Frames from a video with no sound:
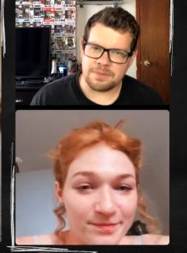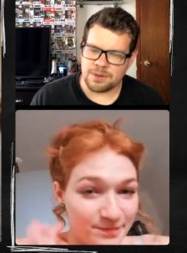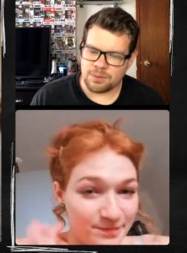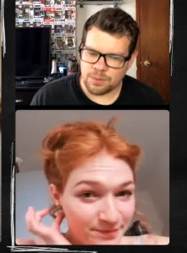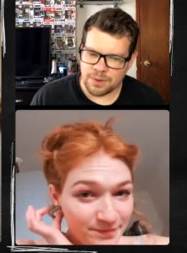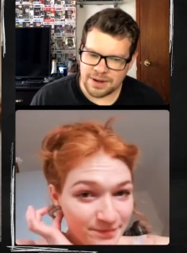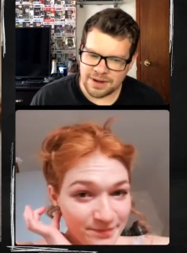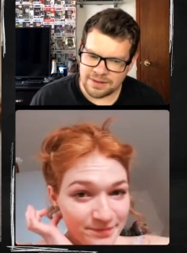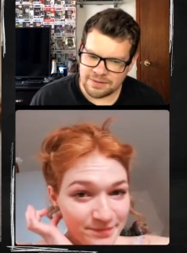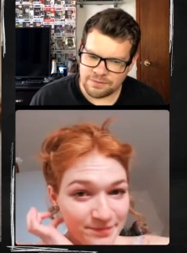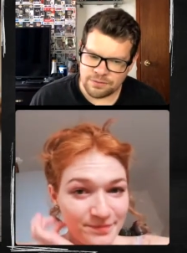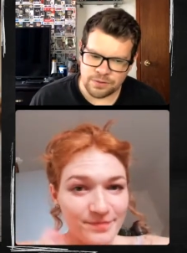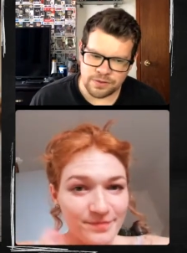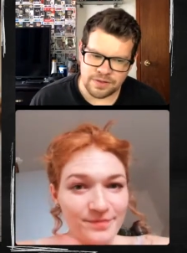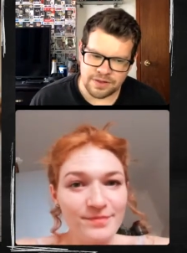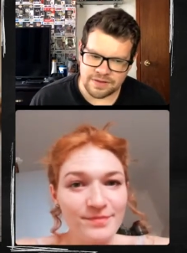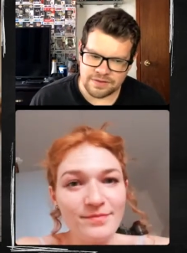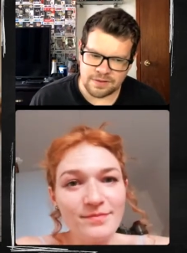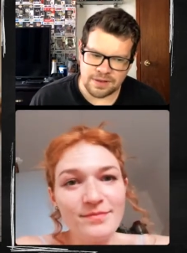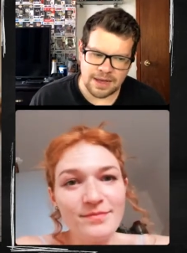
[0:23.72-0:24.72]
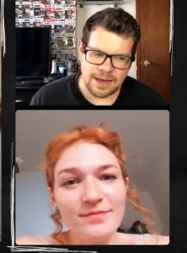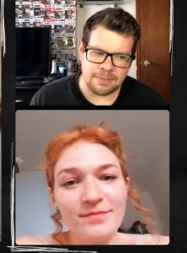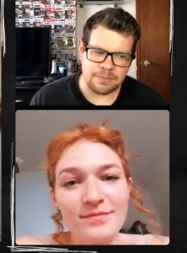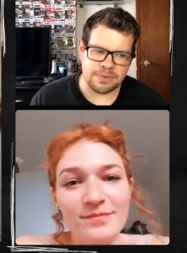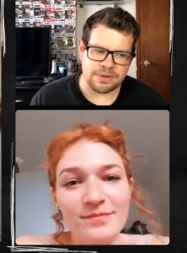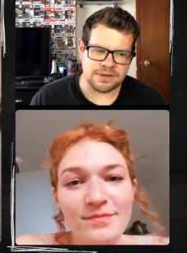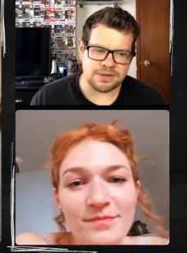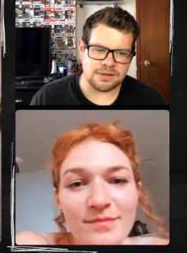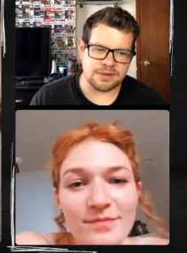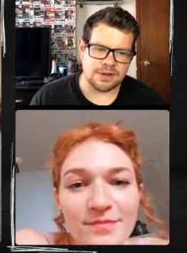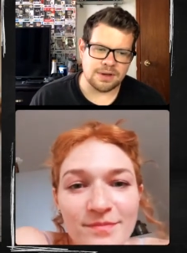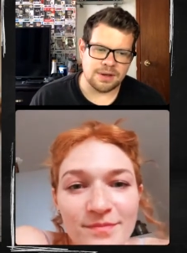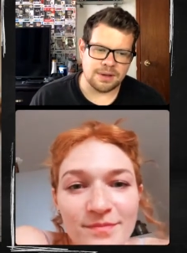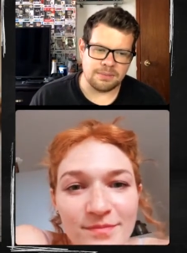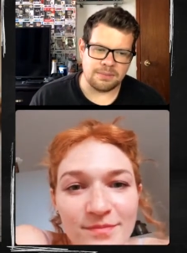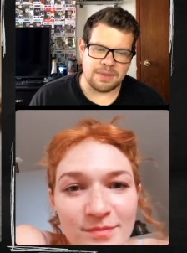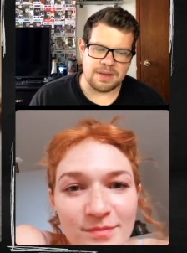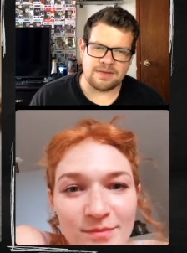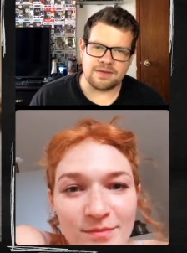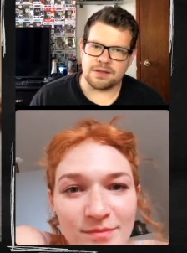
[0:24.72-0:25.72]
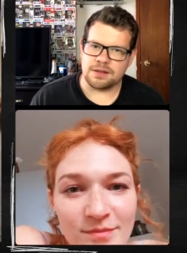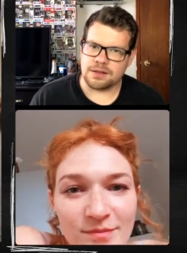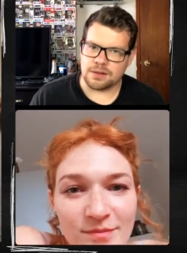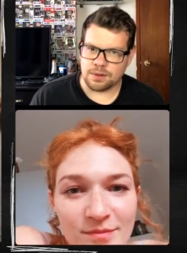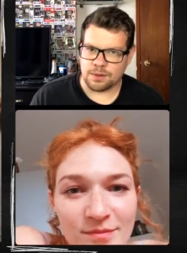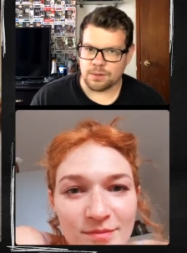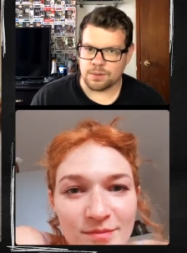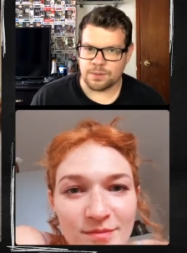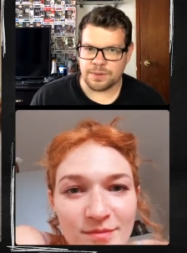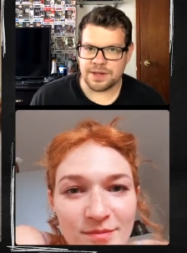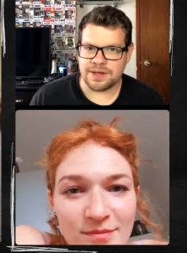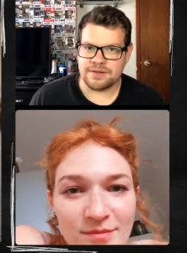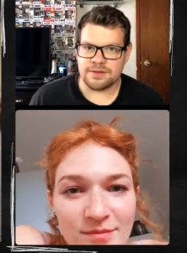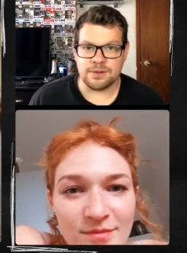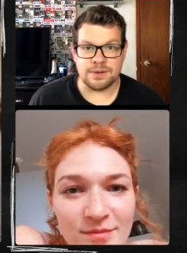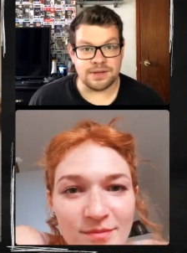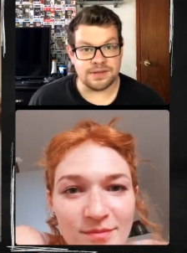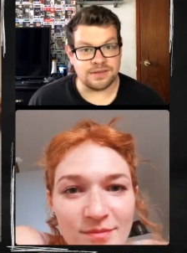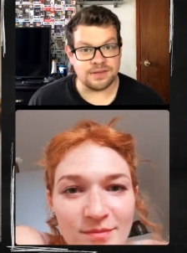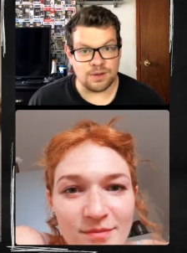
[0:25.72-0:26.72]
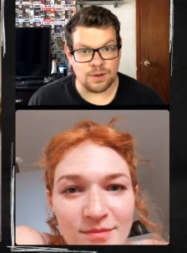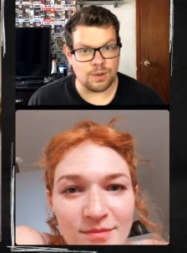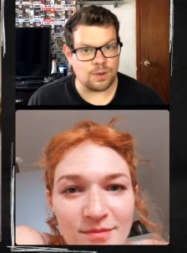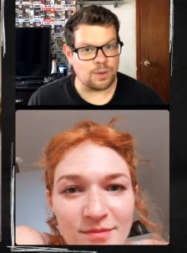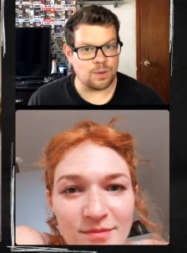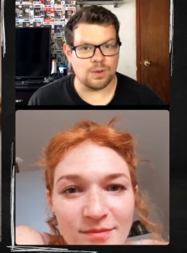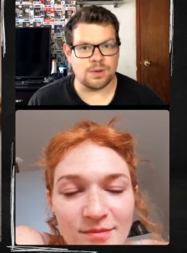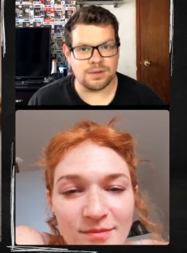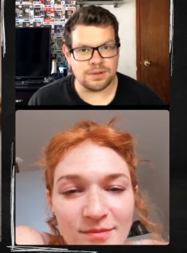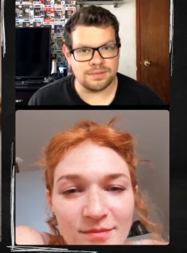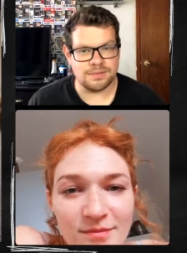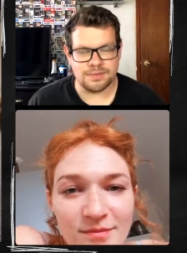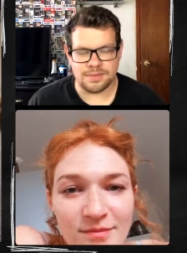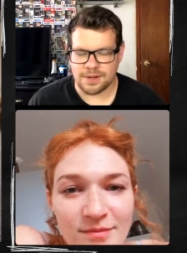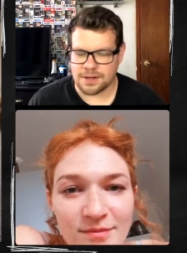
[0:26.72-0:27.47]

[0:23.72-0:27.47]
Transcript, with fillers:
Speaker 1: I've been waiting for this to happen basically the whole week, so it's so cool.